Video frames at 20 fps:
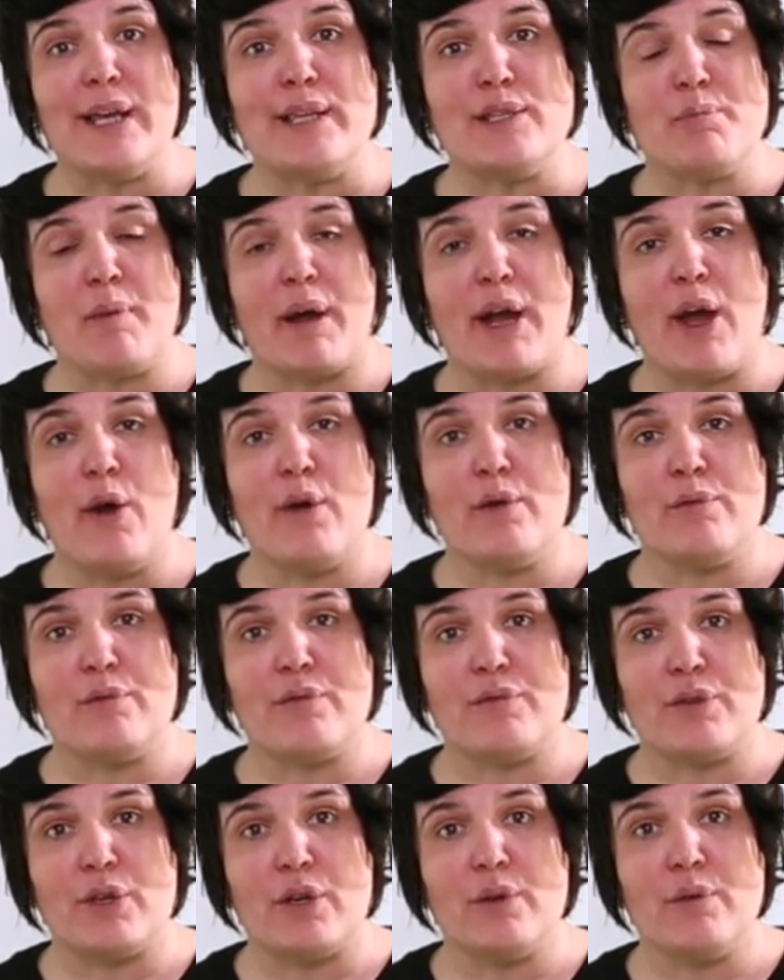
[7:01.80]
it's my
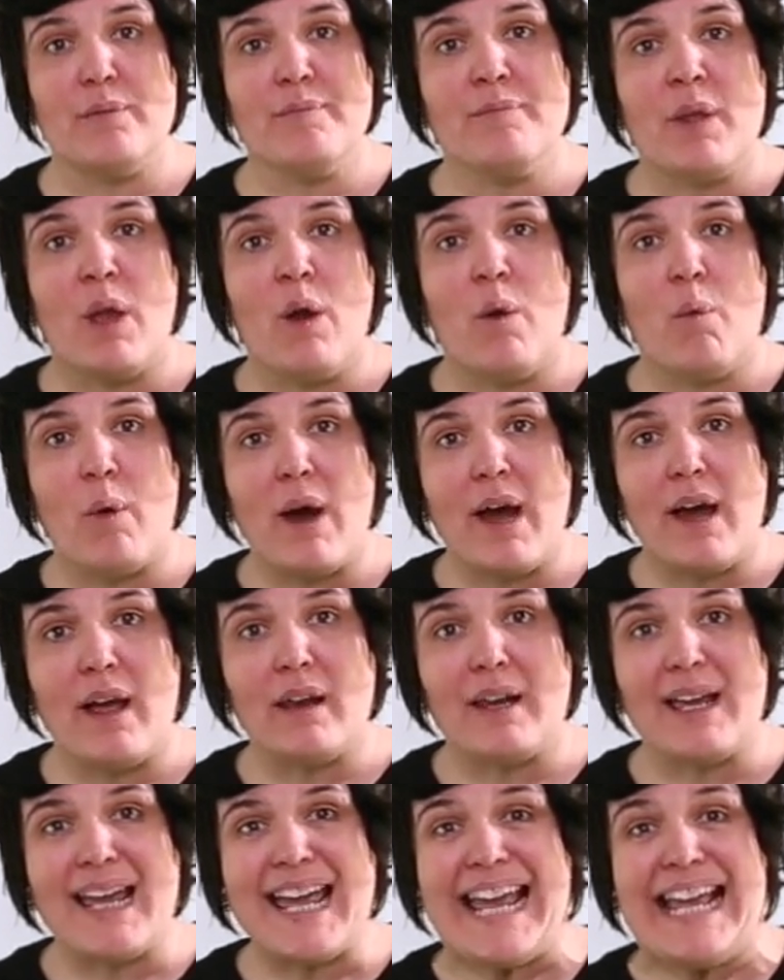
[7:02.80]
overview?
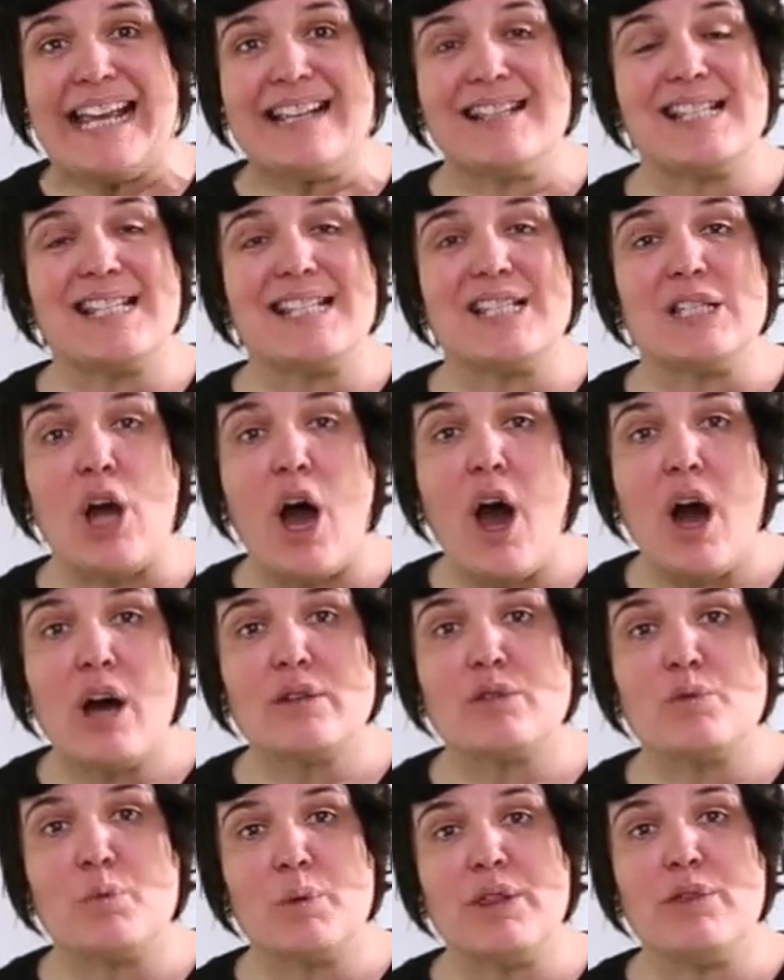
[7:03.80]
Well, it
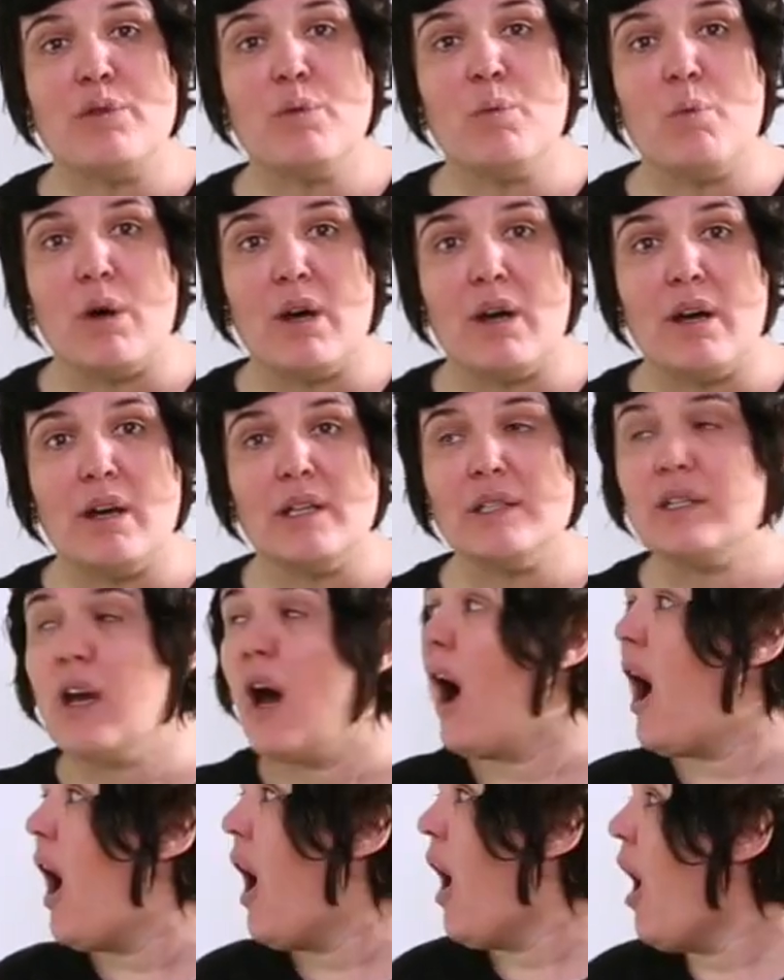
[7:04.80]
starts with the word
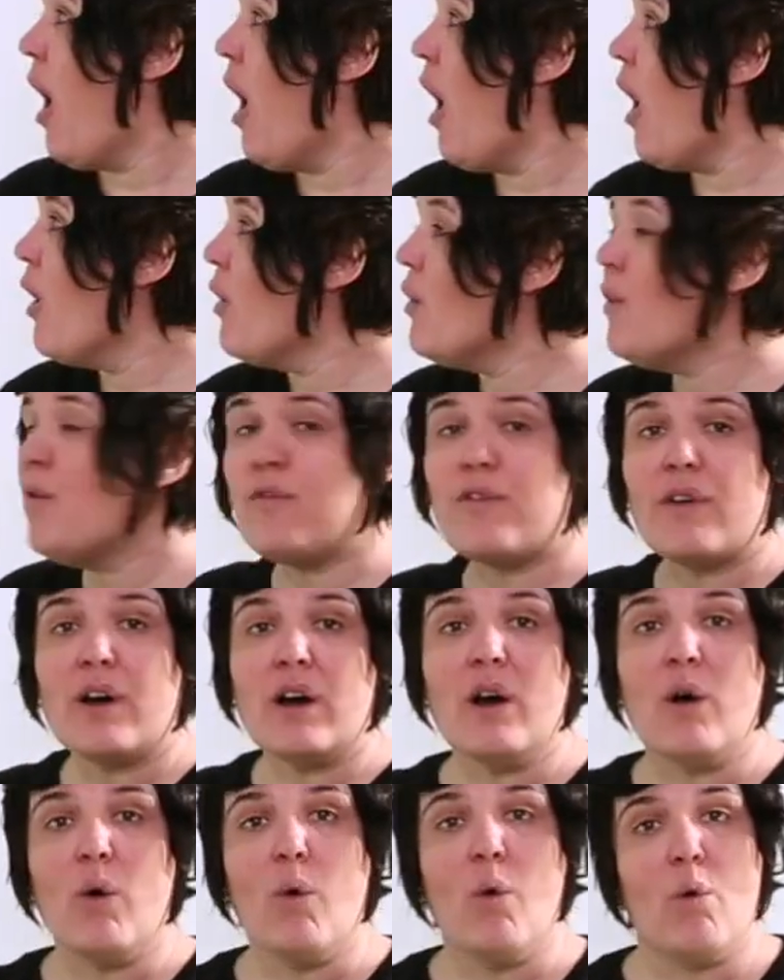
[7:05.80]

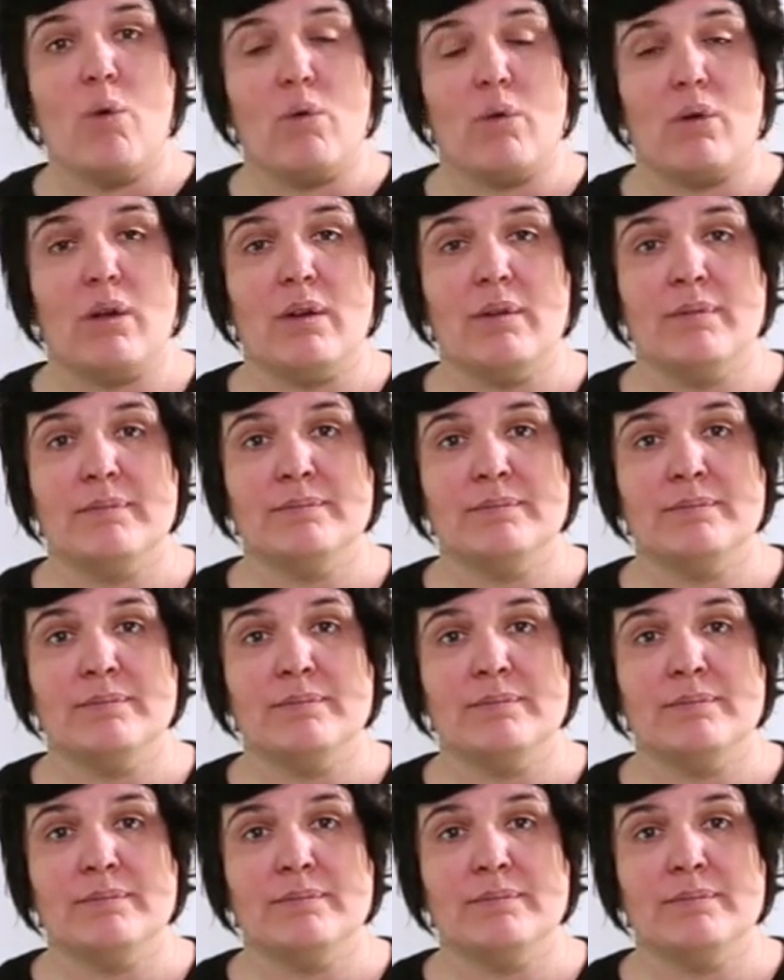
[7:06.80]
overall.